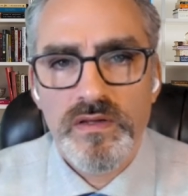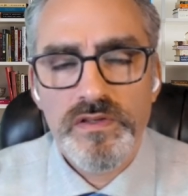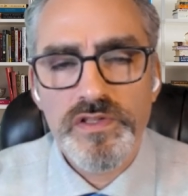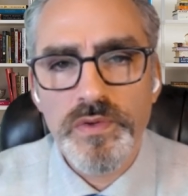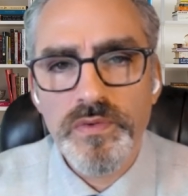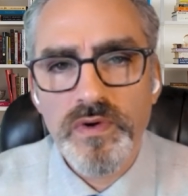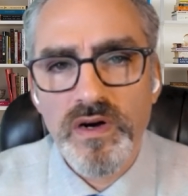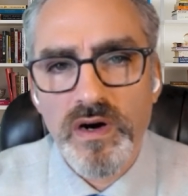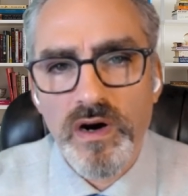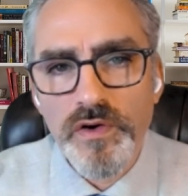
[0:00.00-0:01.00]
So,
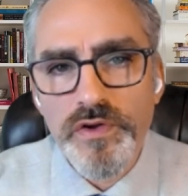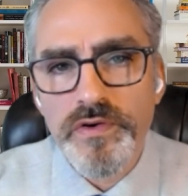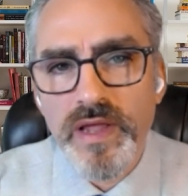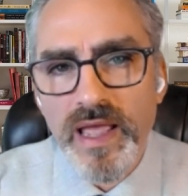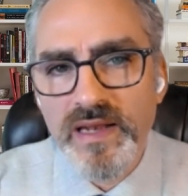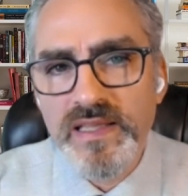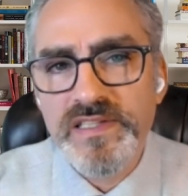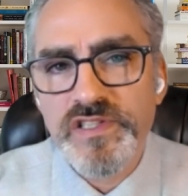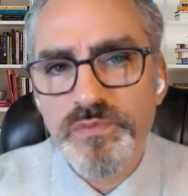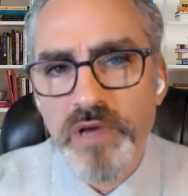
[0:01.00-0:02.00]
are there
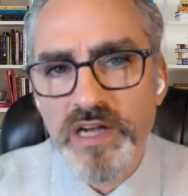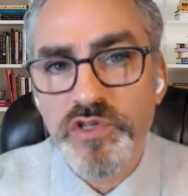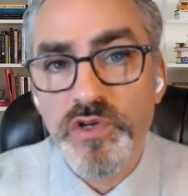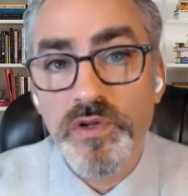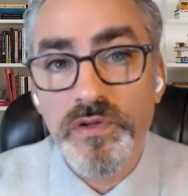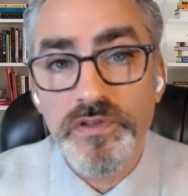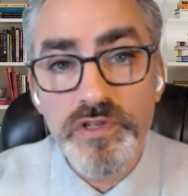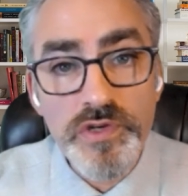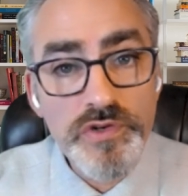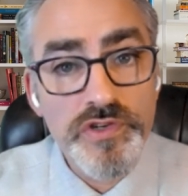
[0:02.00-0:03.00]
any special
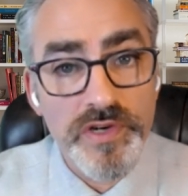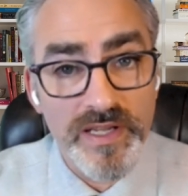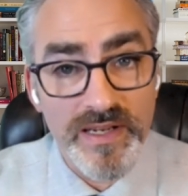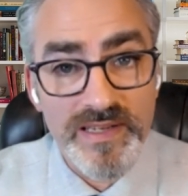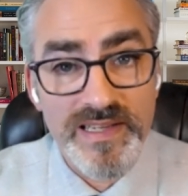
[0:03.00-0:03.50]
nutrient